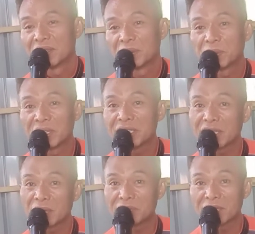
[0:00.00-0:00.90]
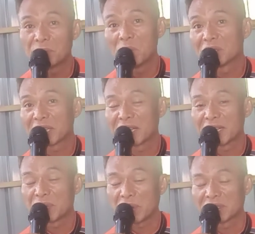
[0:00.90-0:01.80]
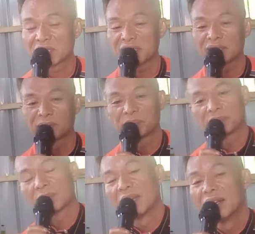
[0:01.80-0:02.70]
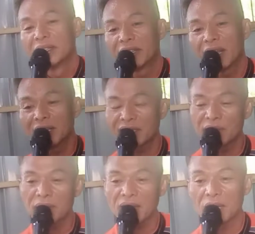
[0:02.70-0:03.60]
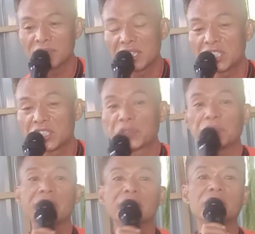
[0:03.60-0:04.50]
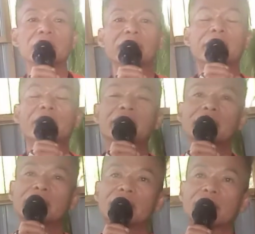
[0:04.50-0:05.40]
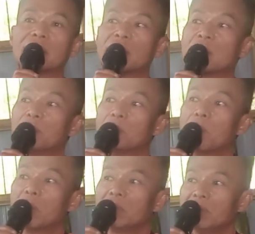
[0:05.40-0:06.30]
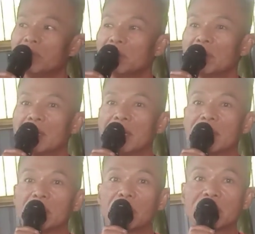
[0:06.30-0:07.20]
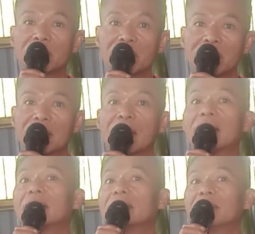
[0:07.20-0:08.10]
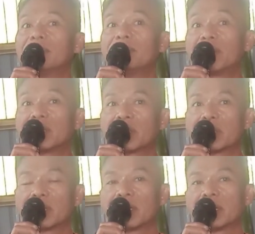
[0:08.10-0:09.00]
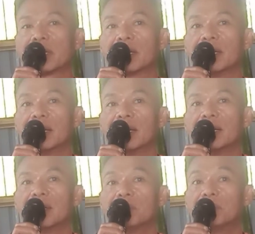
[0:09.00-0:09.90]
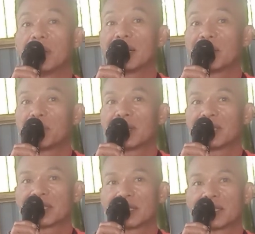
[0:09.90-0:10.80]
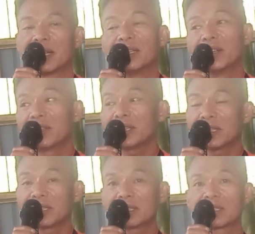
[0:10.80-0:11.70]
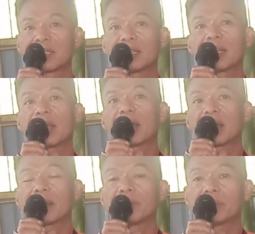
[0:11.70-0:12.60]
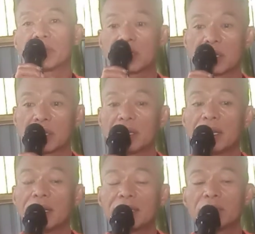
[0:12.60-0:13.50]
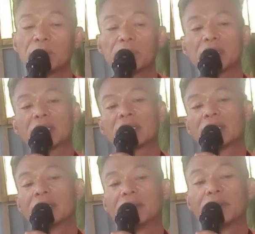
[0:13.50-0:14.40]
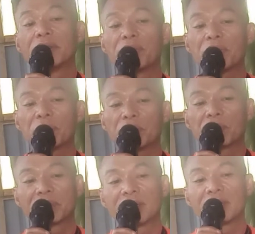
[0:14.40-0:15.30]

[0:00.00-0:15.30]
with the subject multilinguistic. The last time I have sent you reading regarding the monolinguistic and versus the bilingualistic. Now let us have a little bit review, or